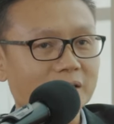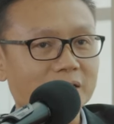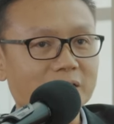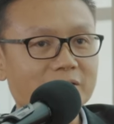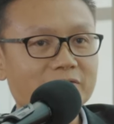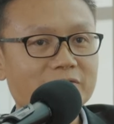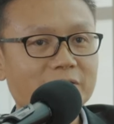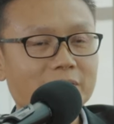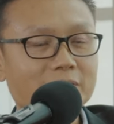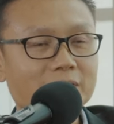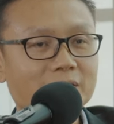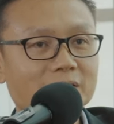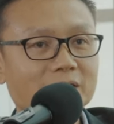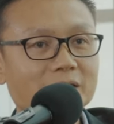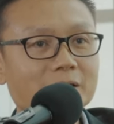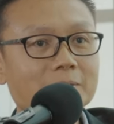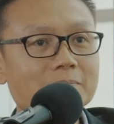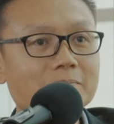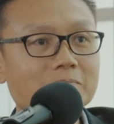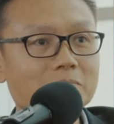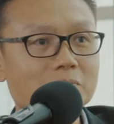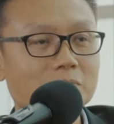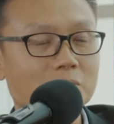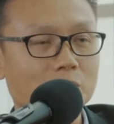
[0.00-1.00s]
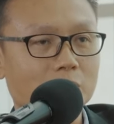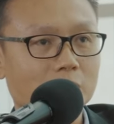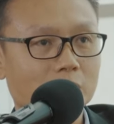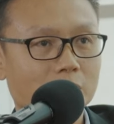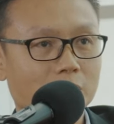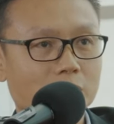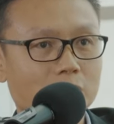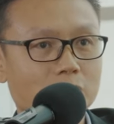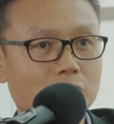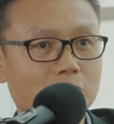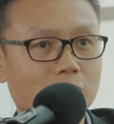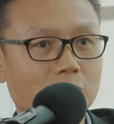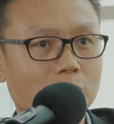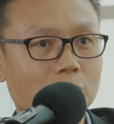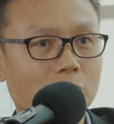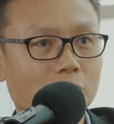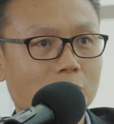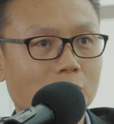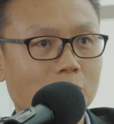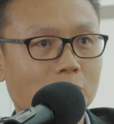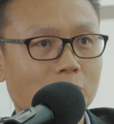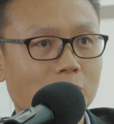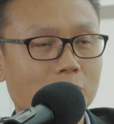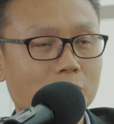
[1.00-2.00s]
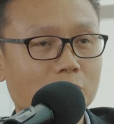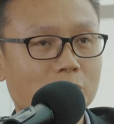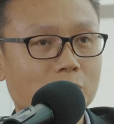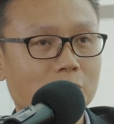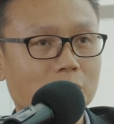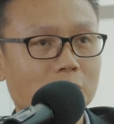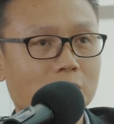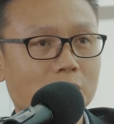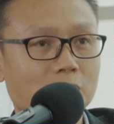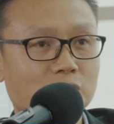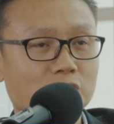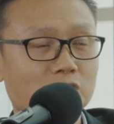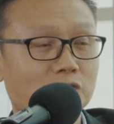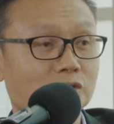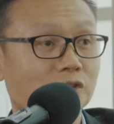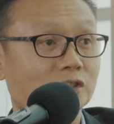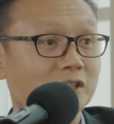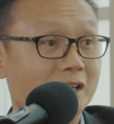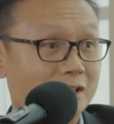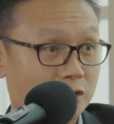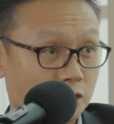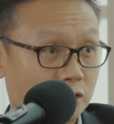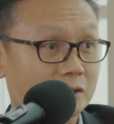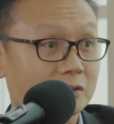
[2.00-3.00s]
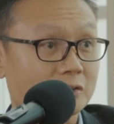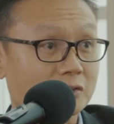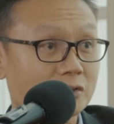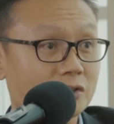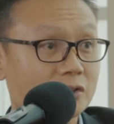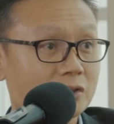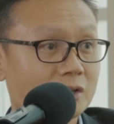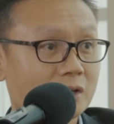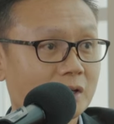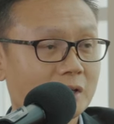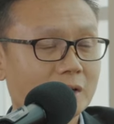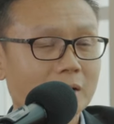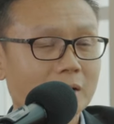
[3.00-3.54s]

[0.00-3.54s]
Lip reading: giving them so-called suggestions,